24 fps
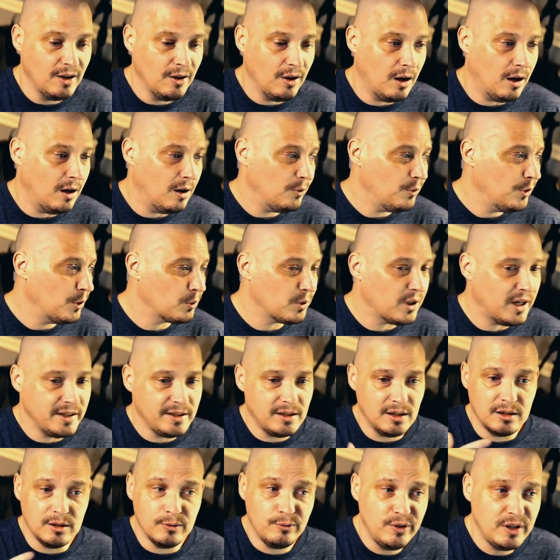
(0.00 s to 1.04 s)
the right
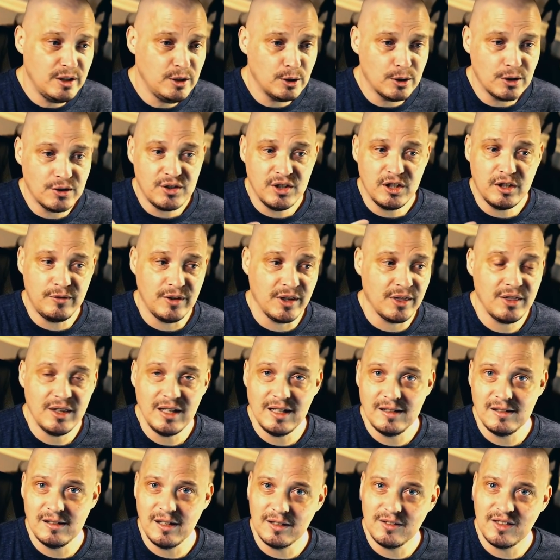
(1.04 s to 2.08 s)
to defend yourself and
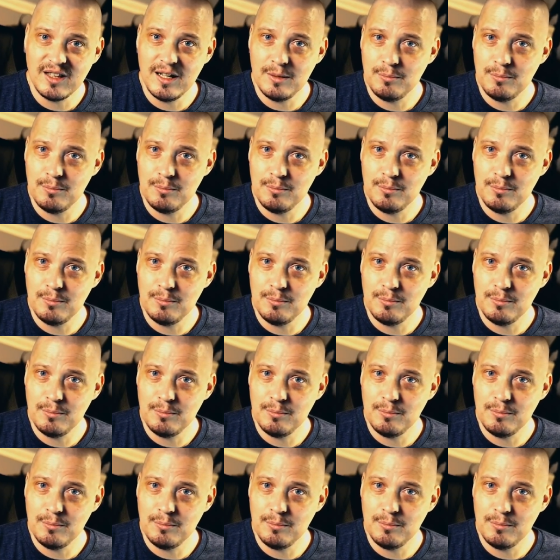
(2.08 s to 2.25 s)
things like that.